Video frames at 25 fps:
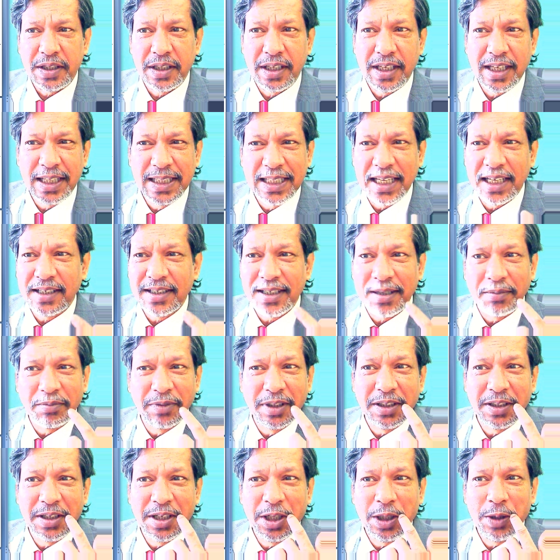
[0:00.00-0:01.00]
They
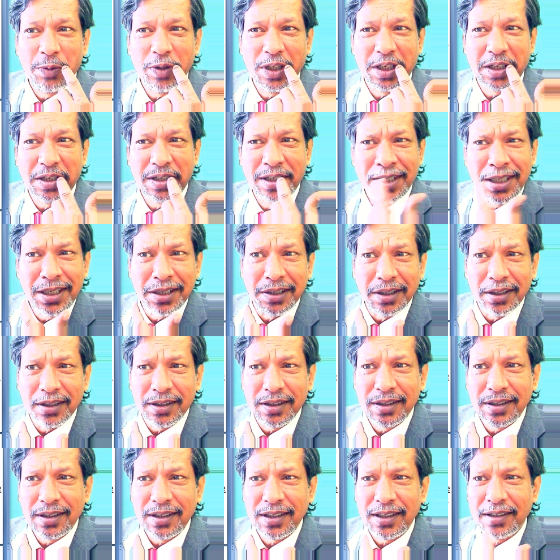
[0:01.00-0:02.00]
think something to do with
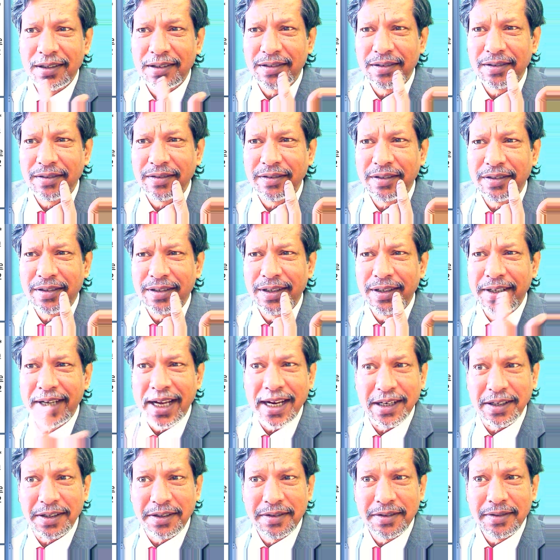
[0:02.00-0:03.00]
teeth,
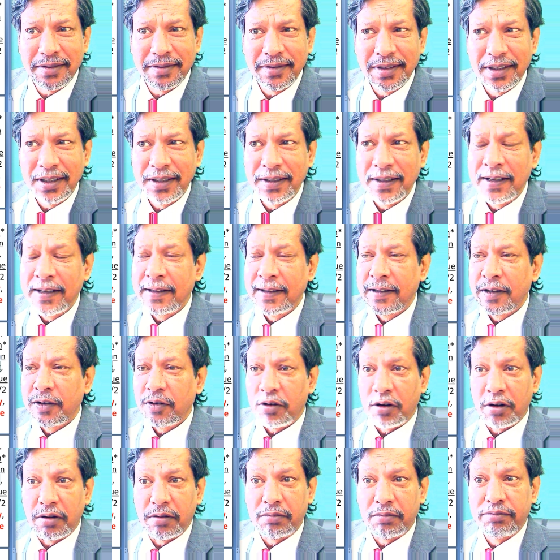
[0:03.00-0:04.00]
dent,
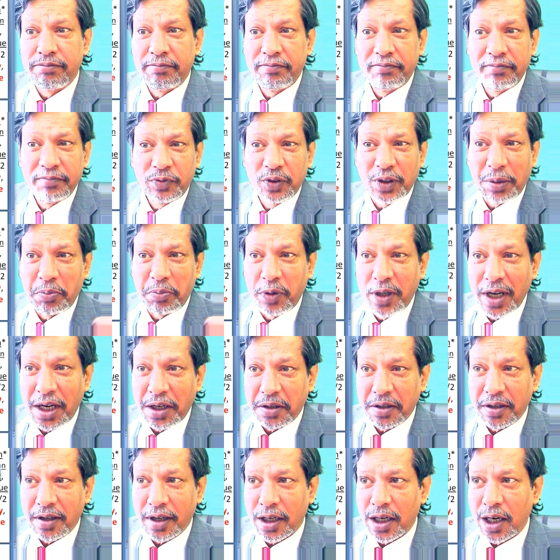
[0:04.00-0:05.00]
or
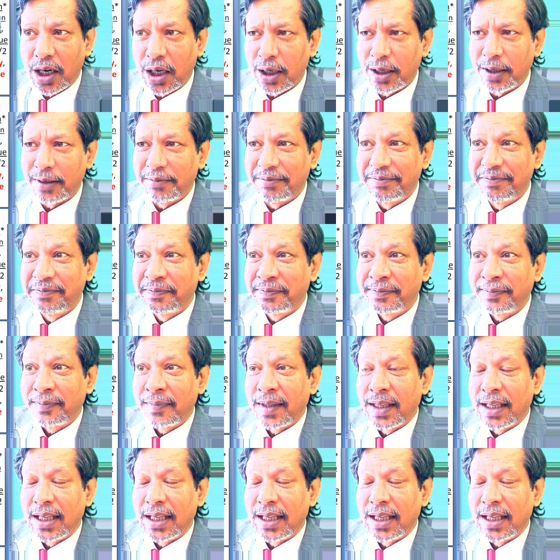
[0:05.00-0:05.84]
some dent in a car.